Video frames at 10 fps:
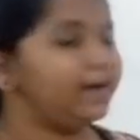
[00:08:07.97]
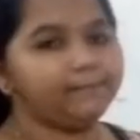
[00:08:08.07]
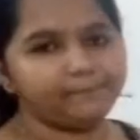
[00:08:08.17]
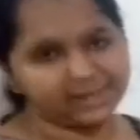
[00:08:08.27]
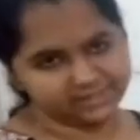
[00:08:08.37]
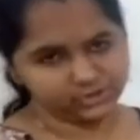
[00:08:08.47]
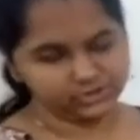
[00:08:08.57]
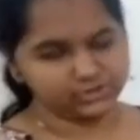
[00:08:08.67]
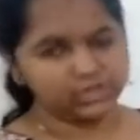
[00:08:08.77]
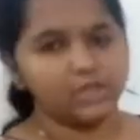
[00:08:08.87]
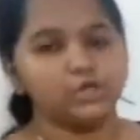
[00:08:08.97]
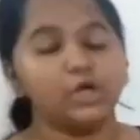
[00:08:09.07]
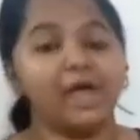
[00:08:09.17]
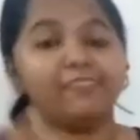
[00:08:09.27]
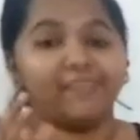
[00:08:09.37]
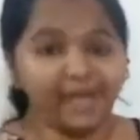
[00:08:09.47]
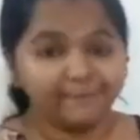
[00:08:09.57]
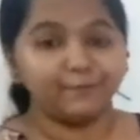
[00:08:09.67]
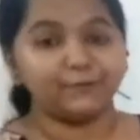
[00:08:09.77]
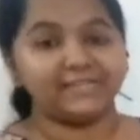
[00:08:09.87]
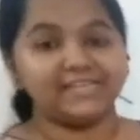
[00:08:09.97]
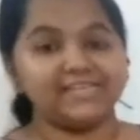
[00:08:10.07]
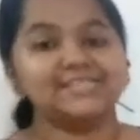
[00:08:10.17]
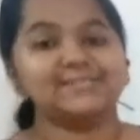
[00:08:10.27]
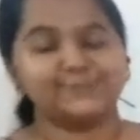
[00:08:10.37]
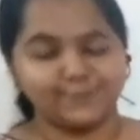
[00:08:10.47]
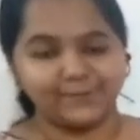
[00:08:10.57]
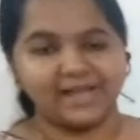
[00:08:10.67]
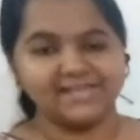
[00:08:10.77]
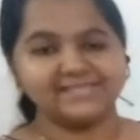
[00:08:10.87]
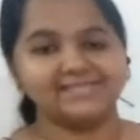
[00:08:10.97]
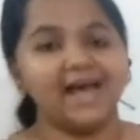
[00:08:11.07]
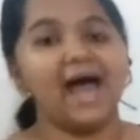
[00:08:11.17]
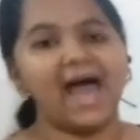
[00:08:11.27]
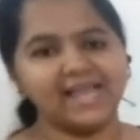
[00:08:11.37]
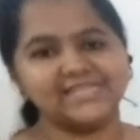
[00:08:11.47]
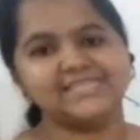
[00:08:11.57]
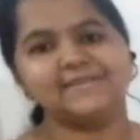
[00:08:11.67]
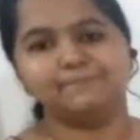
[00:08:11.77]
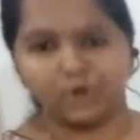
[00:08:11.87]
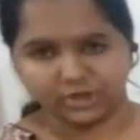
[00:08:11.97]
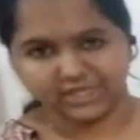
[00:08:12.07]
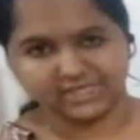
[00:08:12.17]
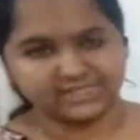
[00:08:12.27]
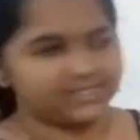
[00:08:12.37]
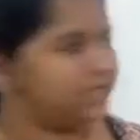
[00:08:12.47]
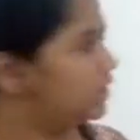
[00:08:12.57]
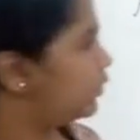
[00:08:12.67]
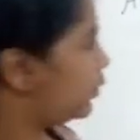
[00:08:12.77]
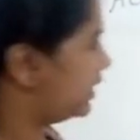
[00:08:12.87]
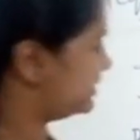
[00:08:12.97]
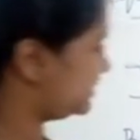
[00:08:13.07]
pathogens, and that protein is known as antibodies. What is